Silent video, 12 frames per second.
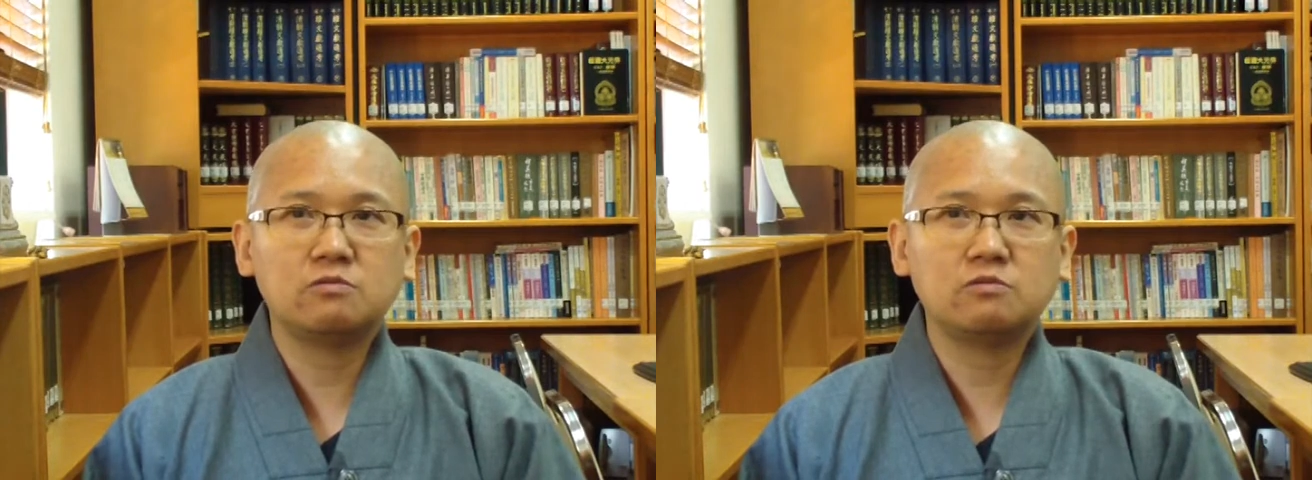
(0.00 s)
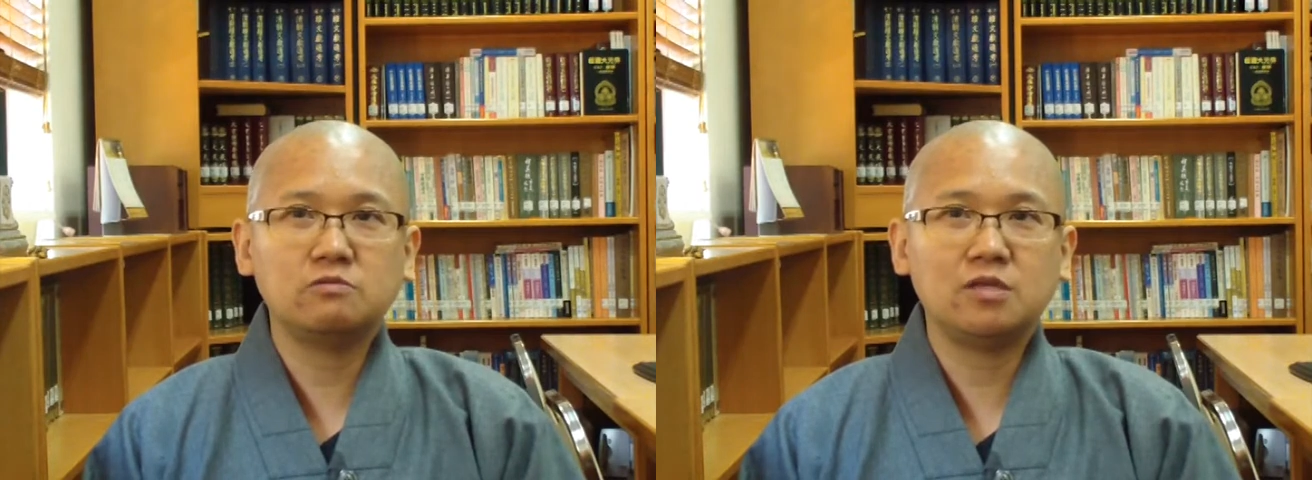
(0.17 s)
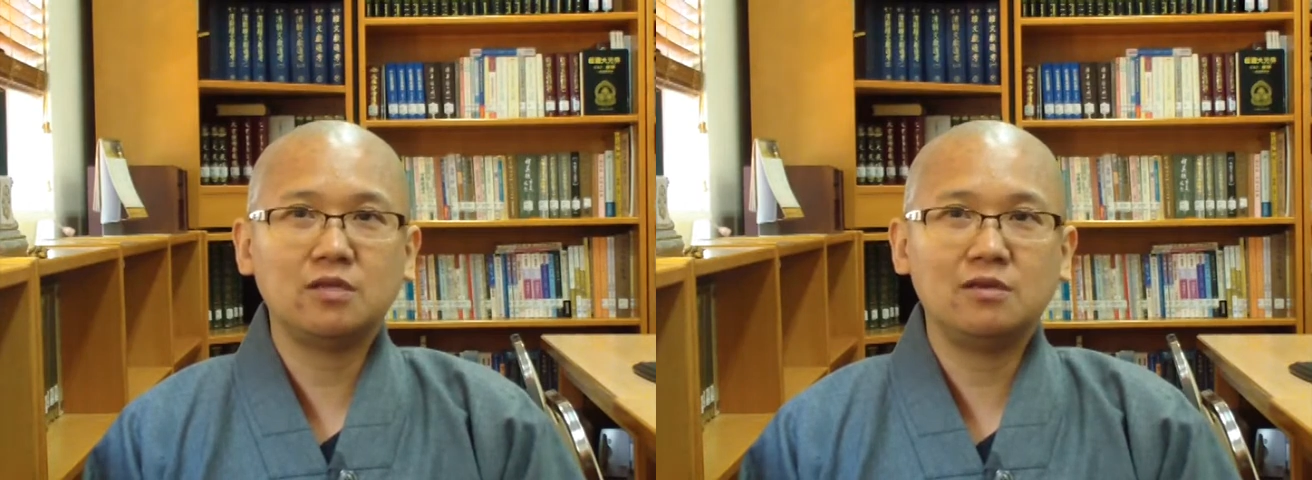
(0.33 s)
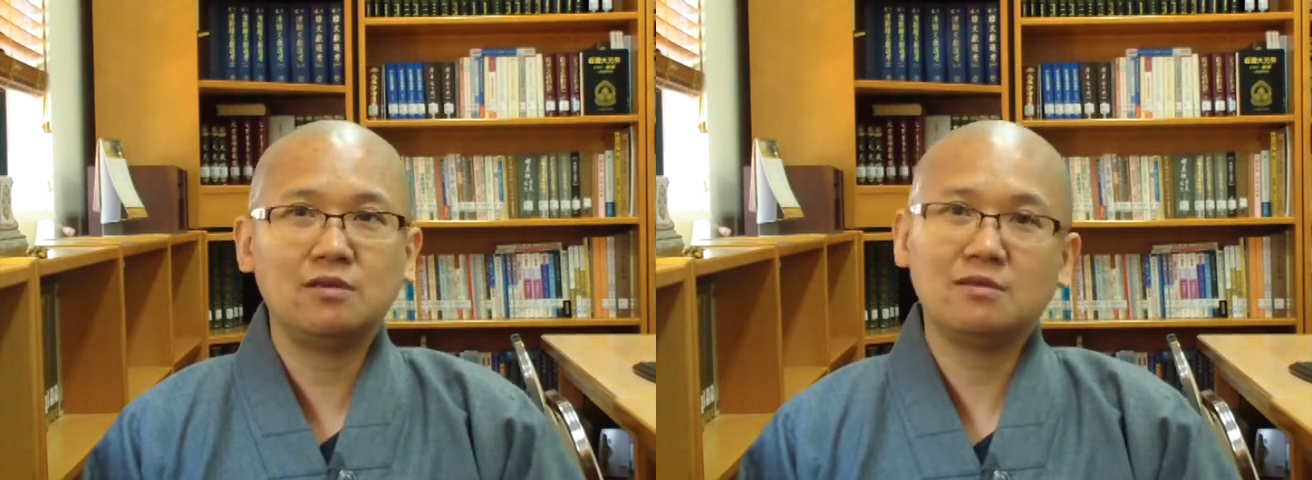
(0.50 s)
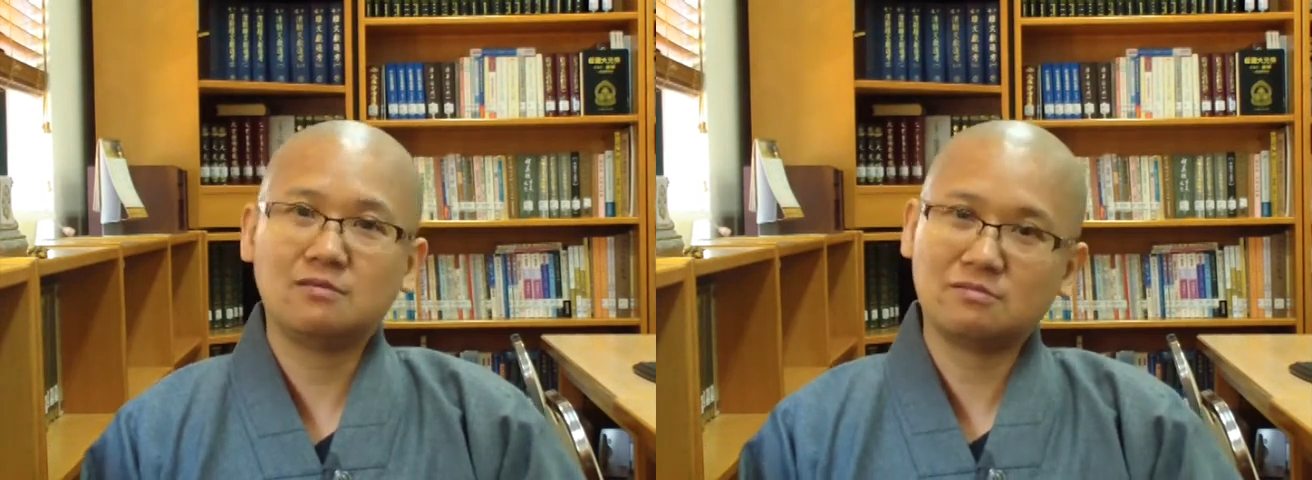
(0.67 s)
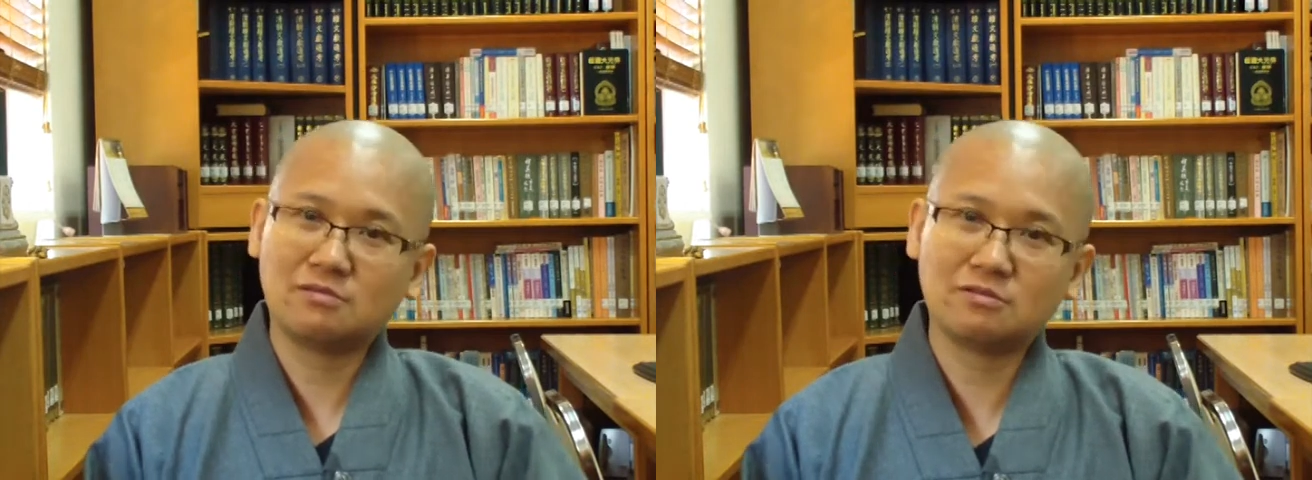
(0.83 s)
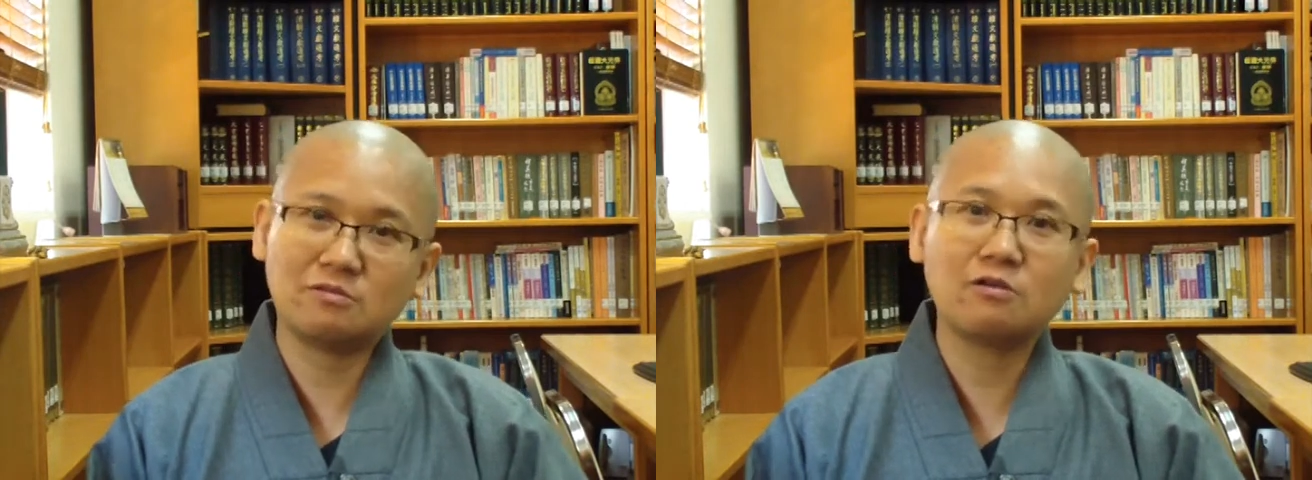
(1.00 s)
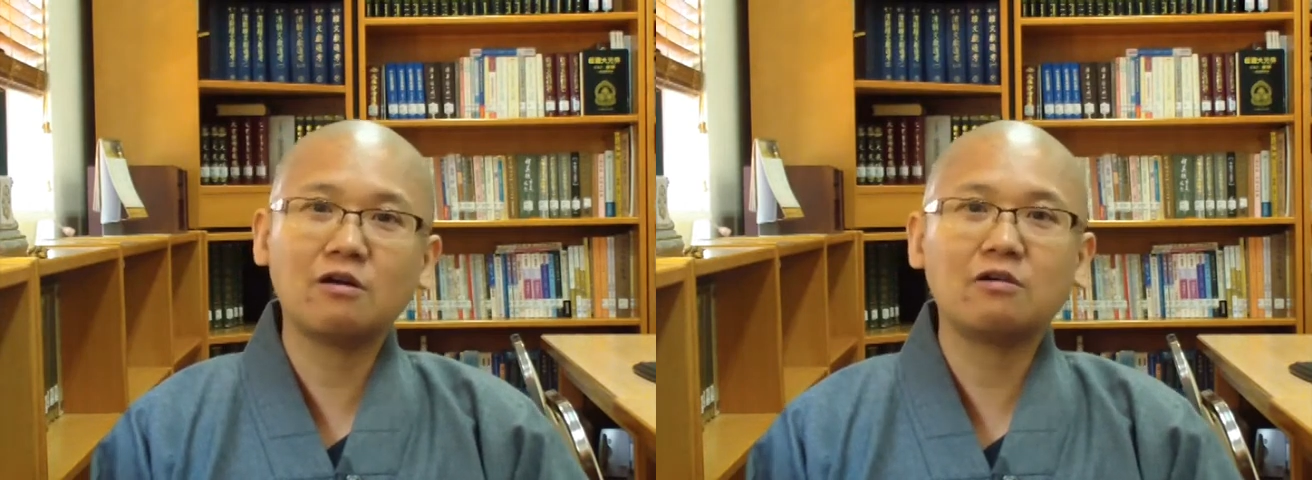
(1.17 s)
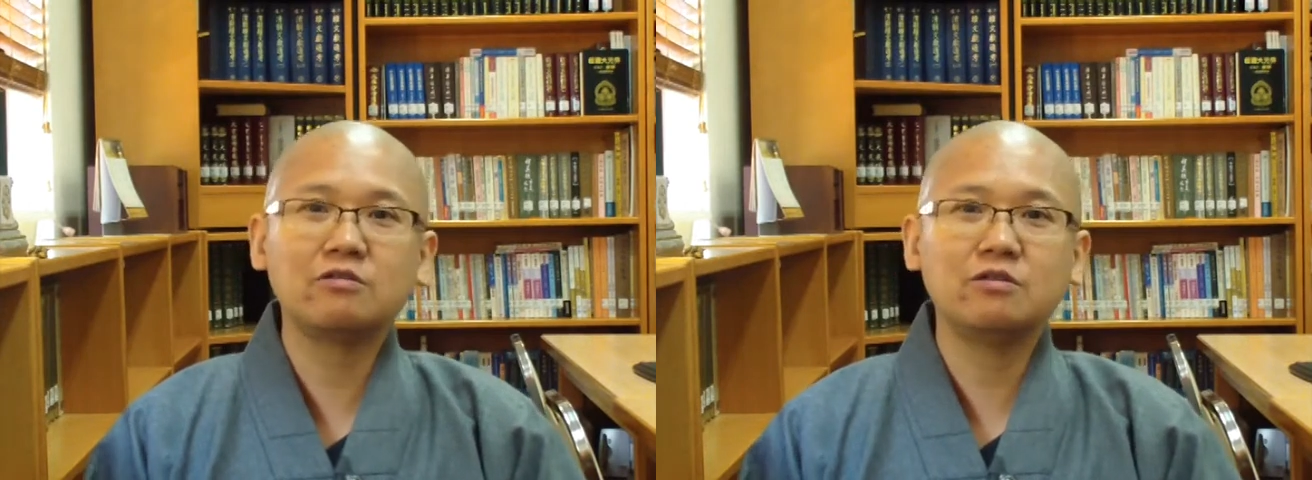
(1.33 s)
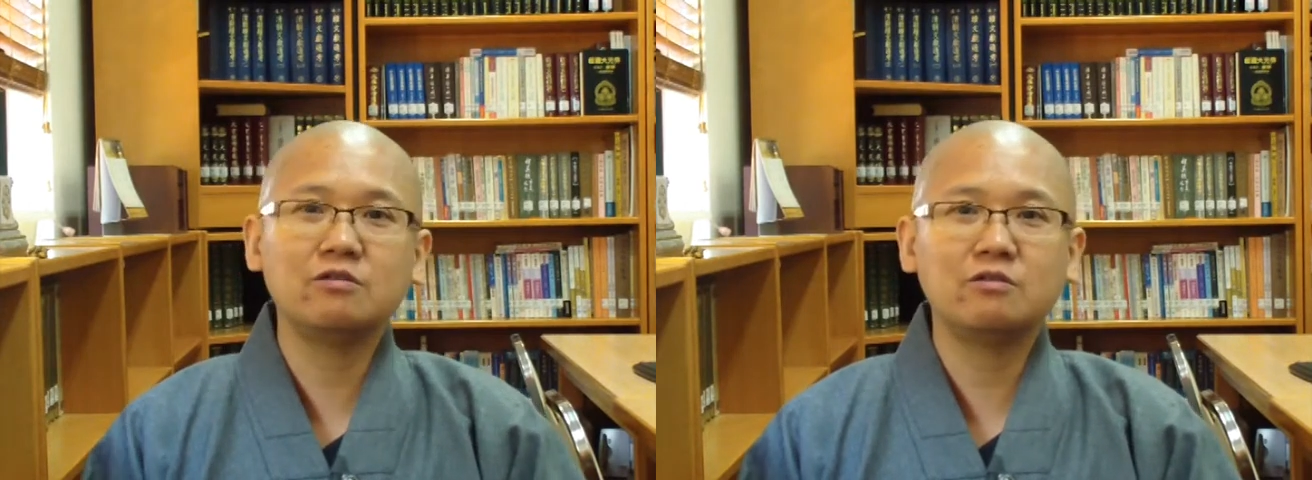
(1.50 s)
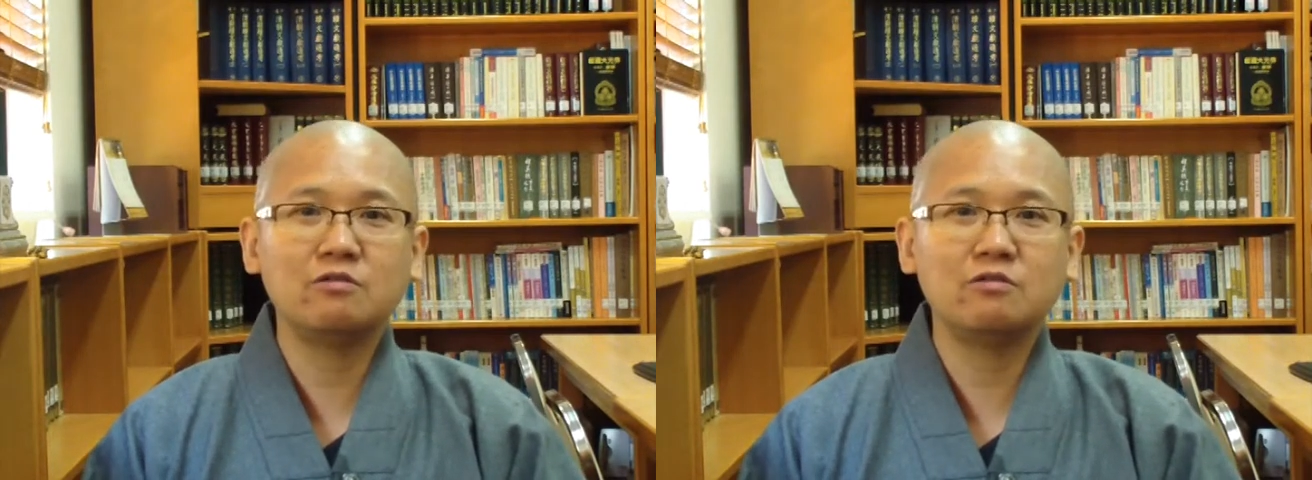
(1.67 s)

to the so-called